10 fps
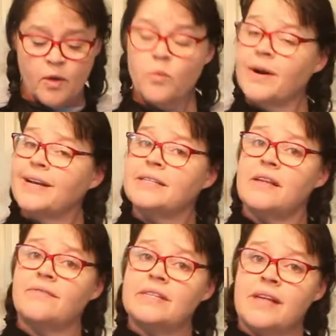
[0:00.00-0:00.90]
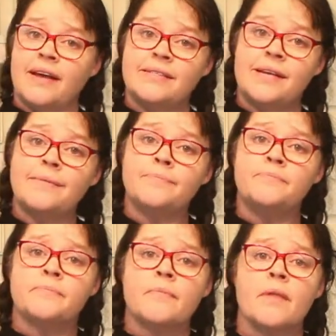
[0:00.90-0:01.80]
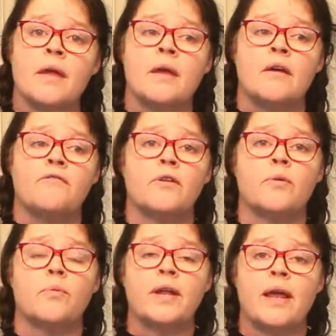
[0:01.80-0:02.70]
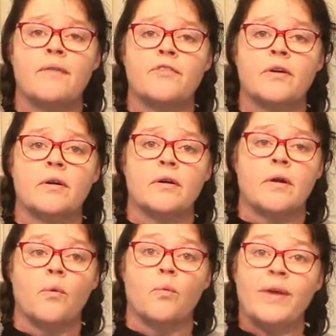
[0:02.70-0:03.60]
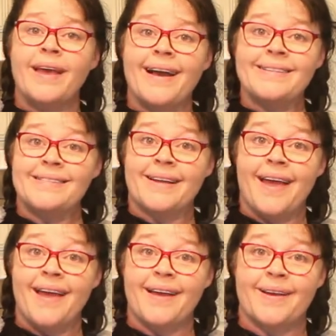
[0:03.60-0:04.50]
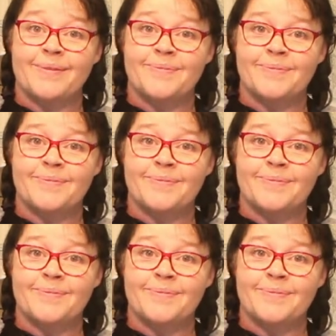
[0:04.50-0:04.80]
We're gonna save this icing for whenever we ice the cake.